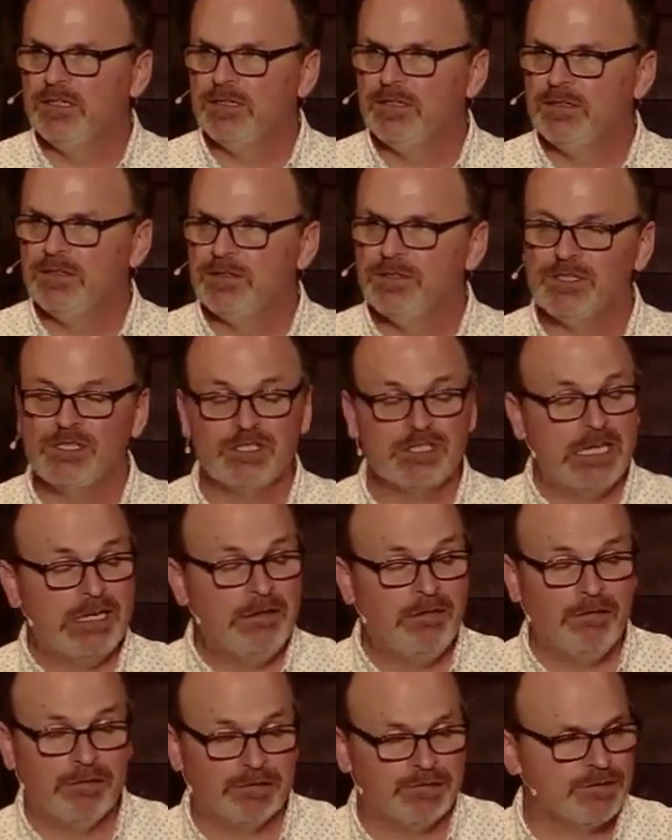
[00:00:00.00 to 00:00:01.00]
There's
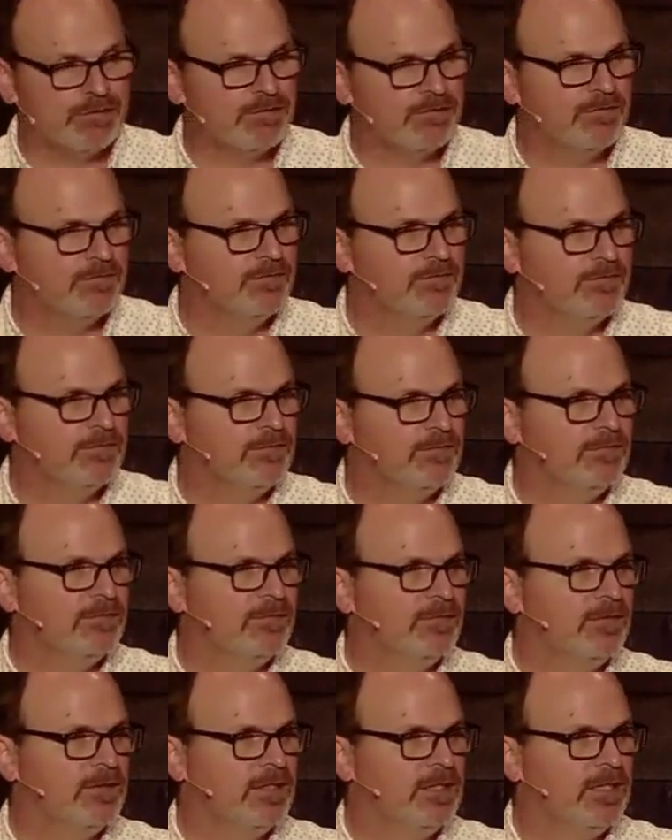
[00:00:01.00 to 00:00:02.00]
sinners
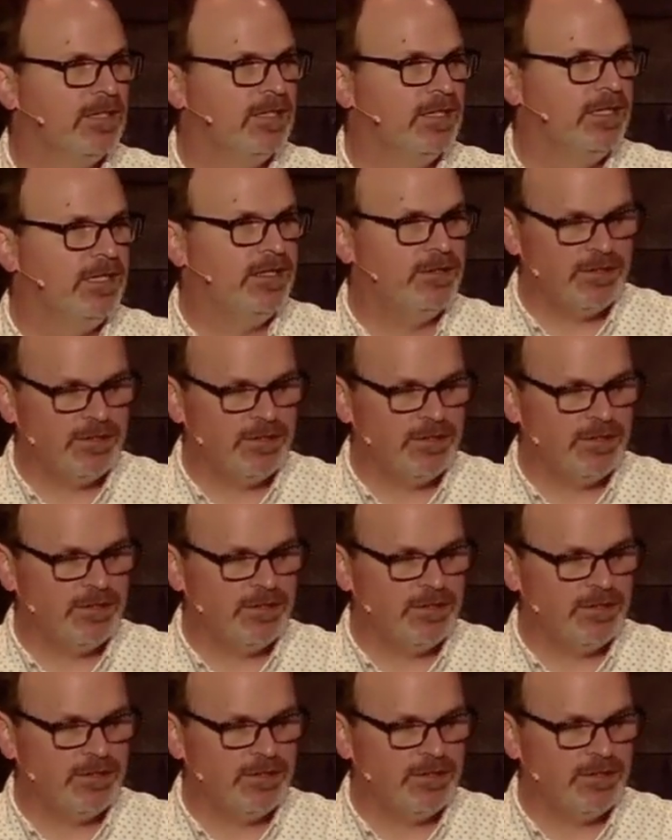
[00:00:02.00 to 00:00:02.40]
in the